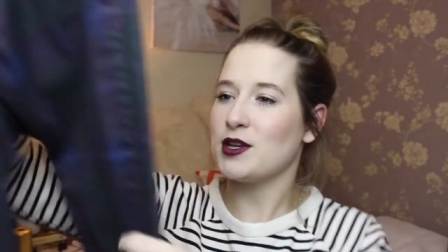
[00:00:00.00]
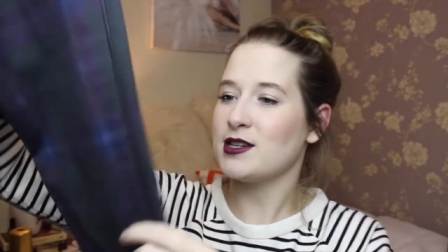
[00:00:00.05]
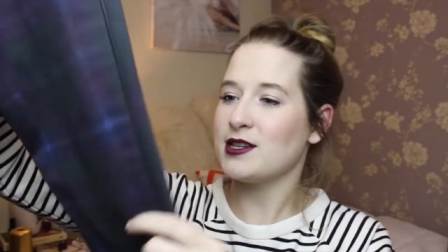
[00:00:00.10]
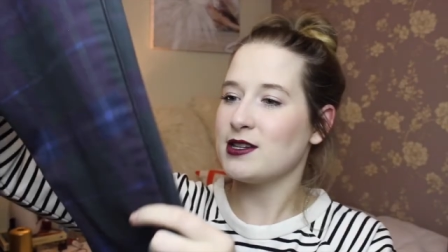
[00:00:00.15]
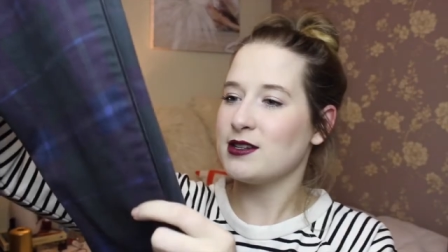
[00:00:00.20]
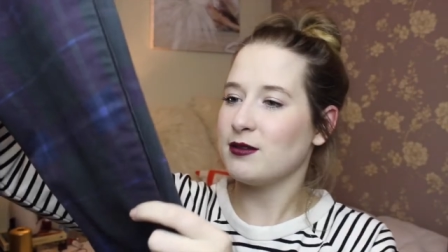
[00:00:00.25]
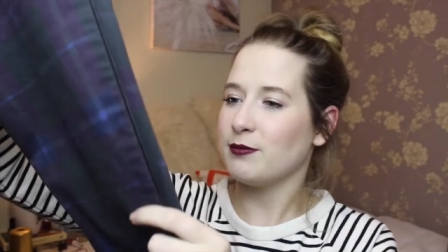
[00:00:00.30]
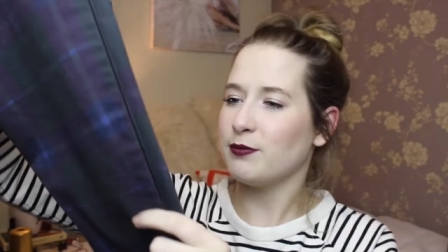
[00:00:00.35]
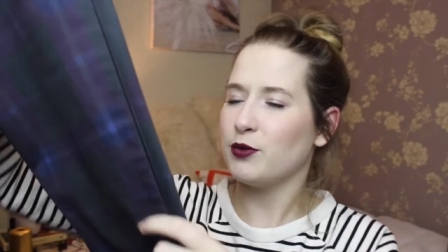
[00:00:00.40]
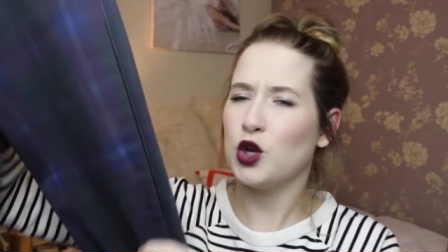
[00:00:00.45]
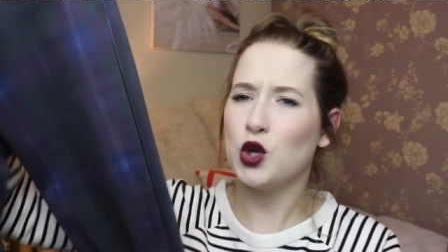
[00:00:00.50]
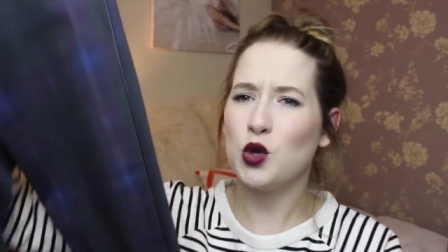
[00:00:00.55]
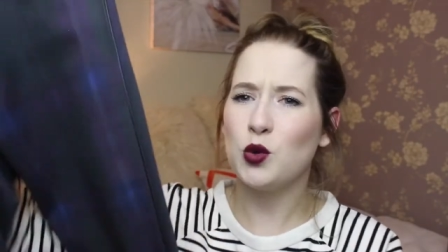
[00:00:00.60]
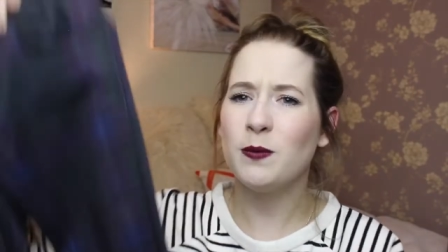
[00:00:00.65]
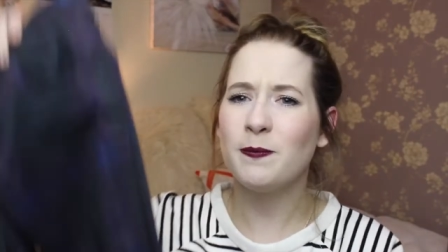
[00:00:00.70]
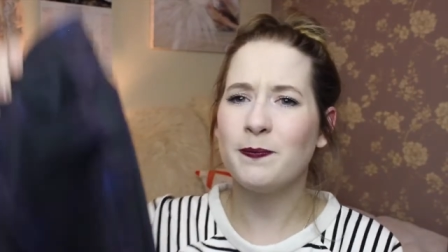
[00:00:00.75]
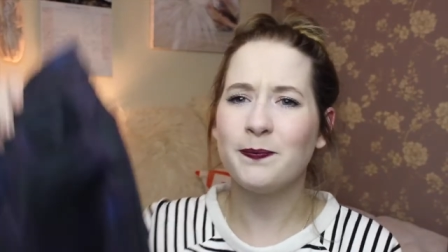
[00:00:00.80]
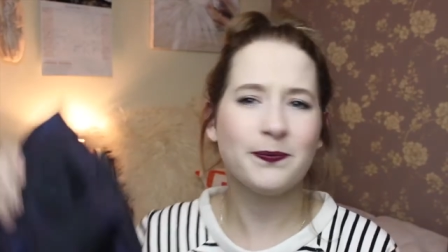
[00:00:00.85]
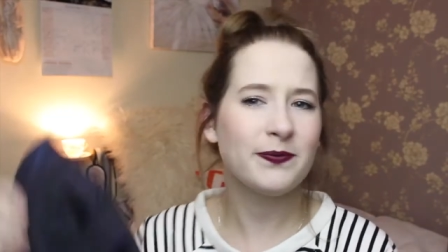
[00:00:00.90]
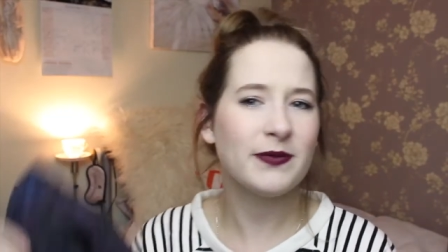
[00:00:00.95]
and
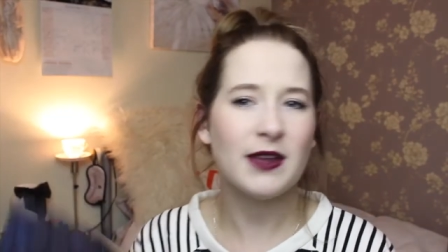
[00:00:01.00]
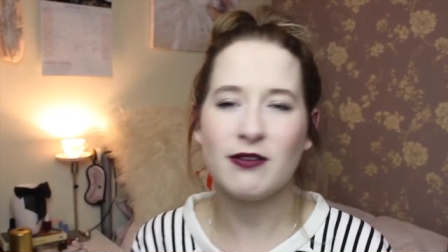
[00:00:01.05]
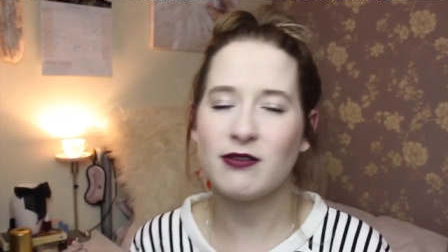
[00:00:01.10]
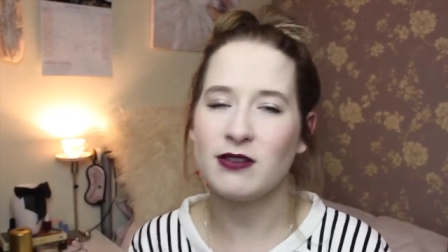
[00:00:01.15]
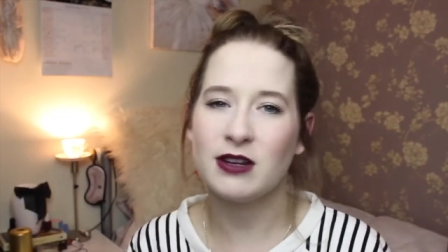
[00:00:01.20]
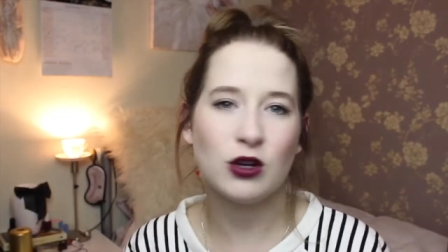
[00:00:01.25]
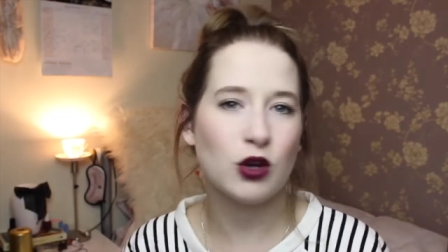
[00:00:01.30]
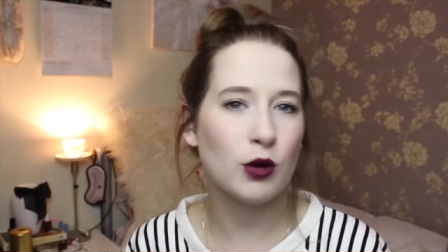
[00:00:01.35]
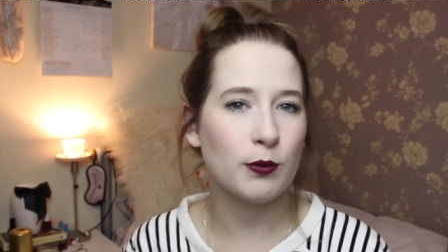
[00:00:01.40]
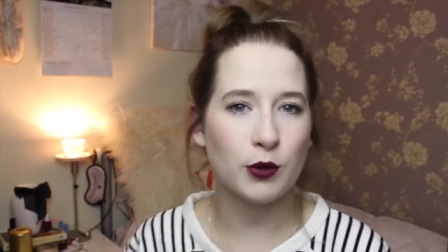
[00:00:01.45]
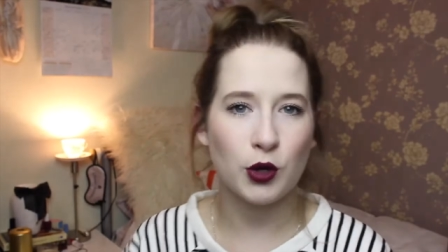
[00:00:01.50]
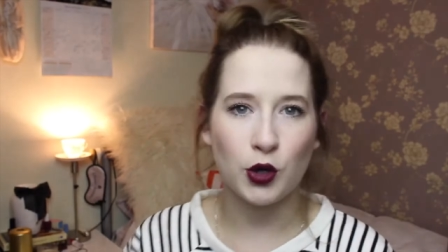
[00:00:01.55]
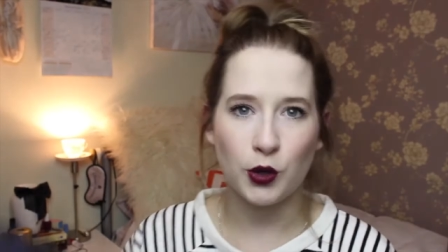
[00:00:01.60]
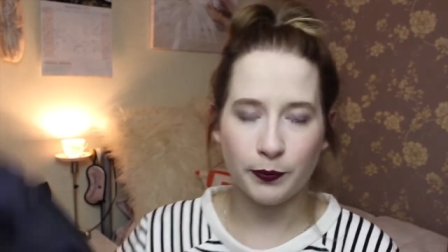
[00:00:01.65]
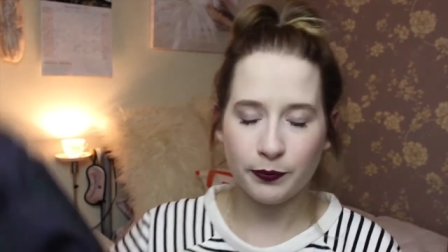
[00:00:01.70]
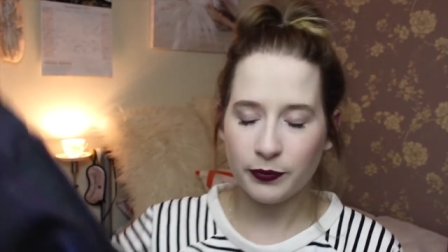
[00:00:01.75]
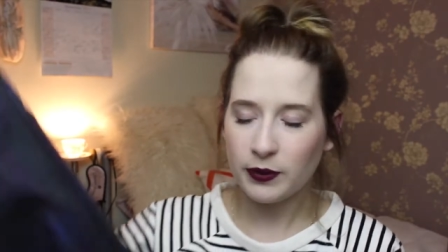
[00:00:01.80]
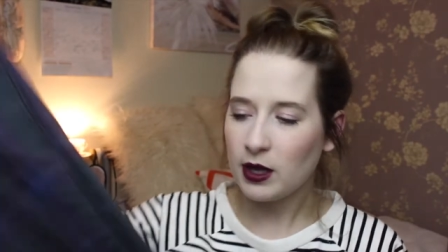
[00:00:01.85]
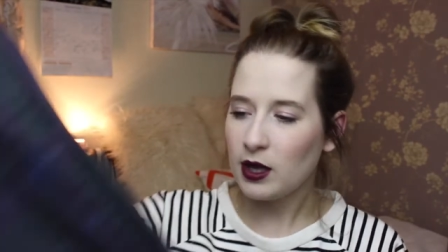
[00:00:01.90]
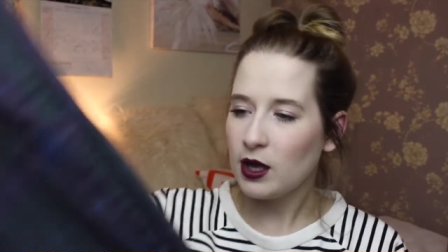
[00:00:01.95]
blue, definitely not blue,
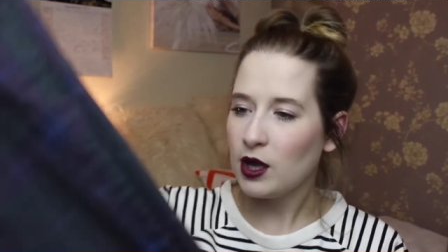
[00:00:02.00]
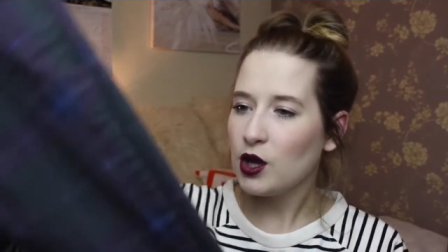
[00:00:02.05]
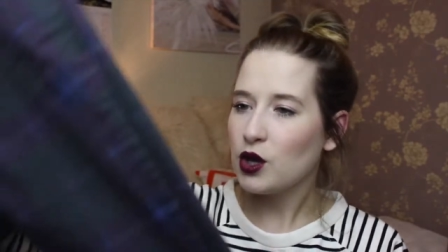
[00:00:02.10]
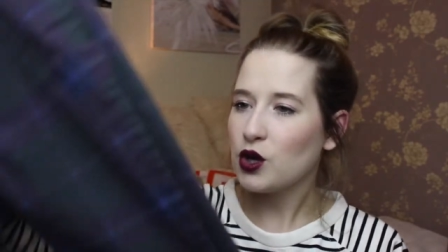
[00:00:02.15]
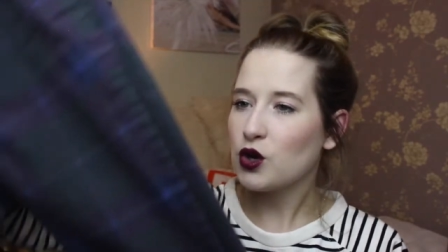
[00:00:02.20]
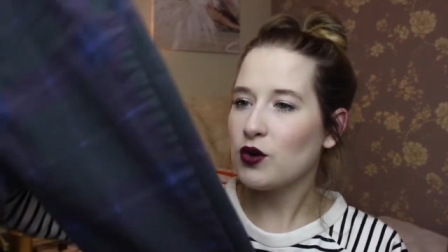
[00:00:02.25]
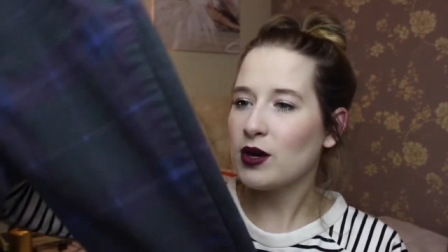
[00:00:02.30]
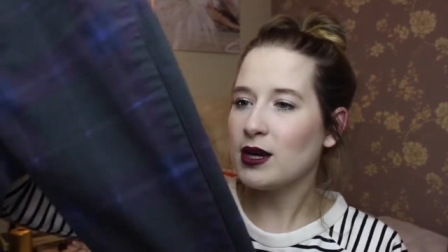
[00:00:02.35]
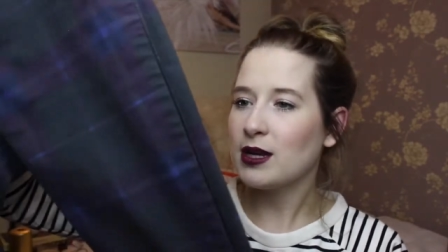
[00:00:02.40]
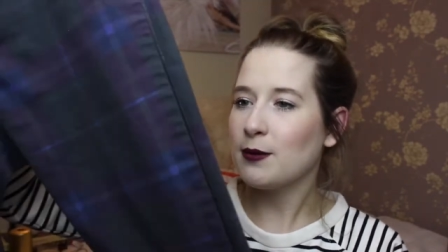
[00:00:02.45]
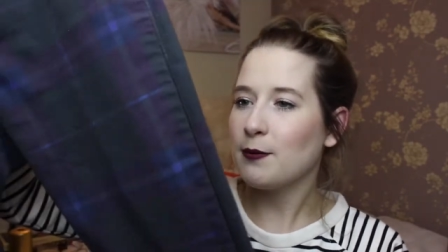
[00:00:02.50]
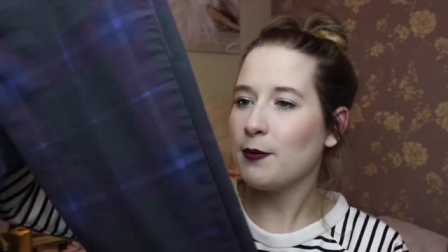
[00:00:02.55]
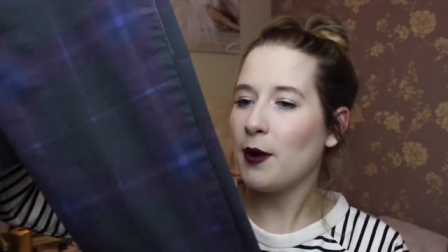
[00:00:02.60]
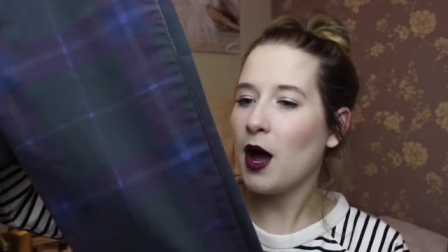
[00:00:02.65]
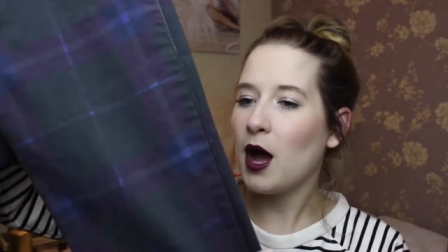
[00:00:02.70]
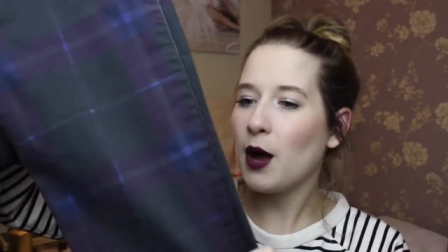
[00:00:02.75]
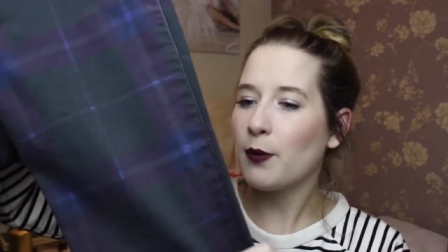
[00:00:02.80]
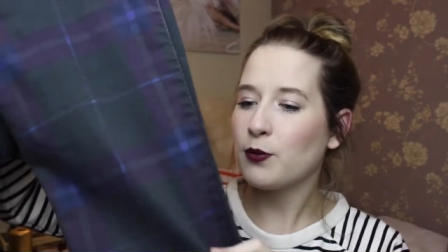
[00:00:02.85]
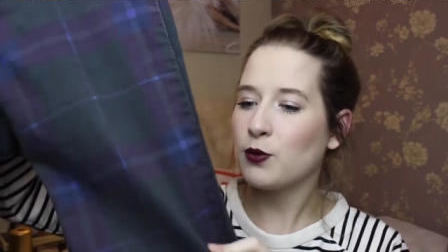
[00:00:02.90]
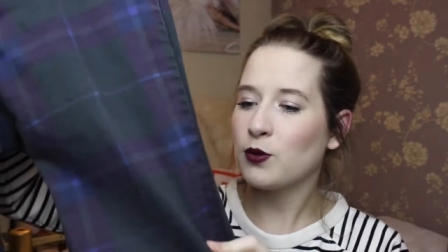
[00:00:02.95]
green and
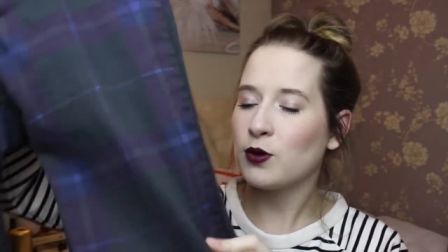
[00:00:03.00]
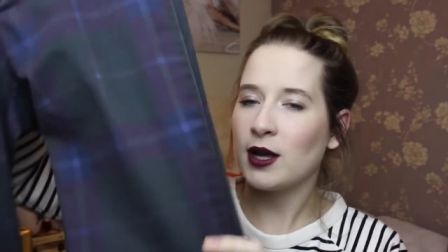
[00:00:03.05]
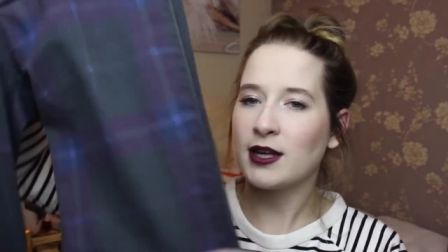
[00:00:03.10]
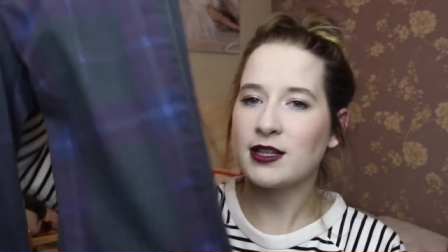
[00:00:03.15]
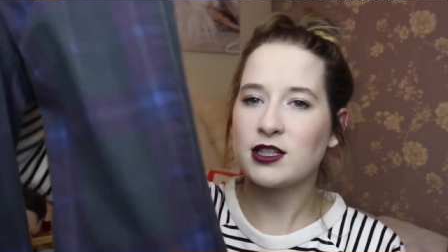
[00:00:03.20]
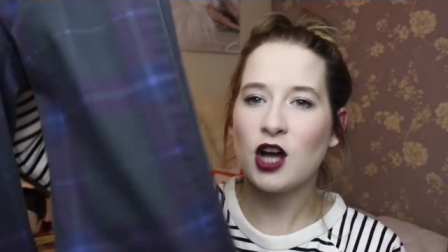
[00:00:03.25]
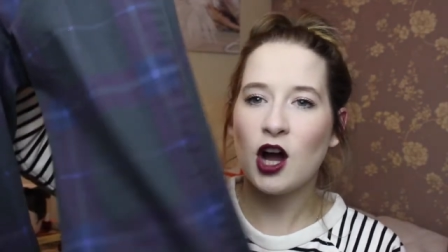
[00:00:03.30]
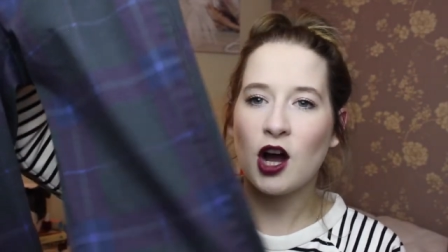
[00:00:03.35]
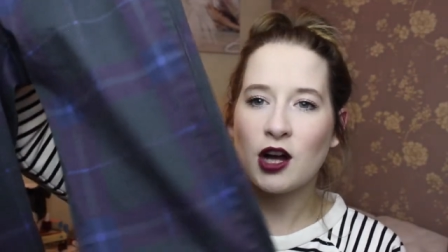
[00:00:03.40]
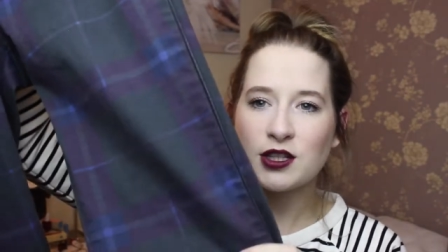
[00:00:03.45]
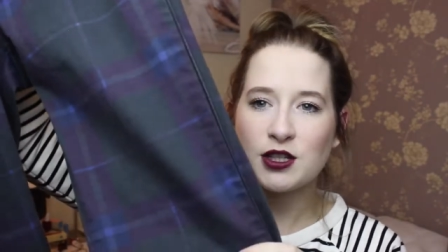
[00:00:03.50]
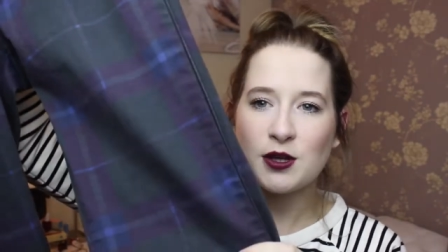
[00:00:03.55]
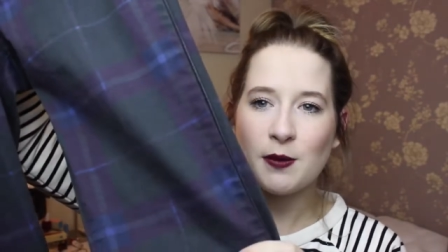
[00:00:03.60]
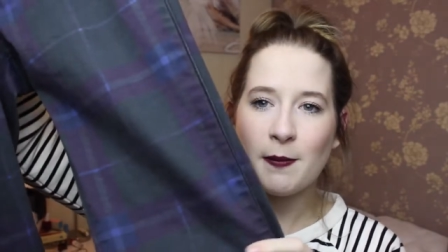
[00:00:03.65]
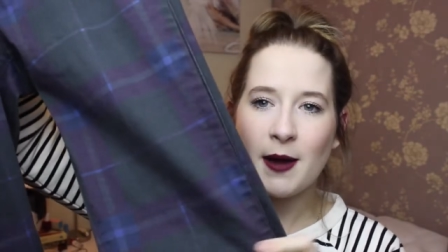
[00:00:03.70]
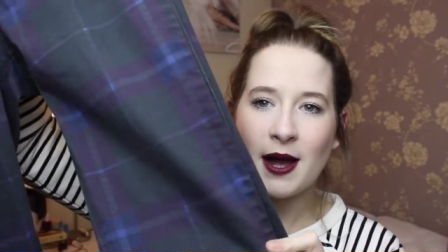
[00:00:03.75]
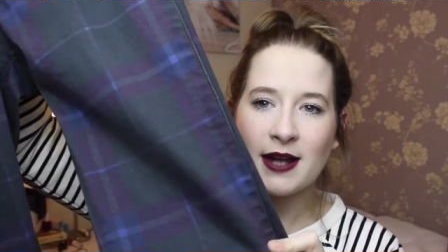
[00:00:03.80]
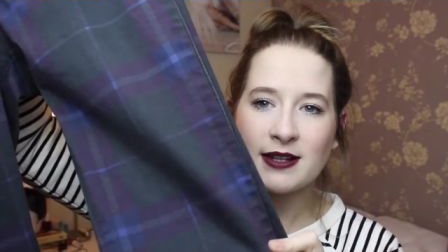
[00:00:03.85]
purple, like tartan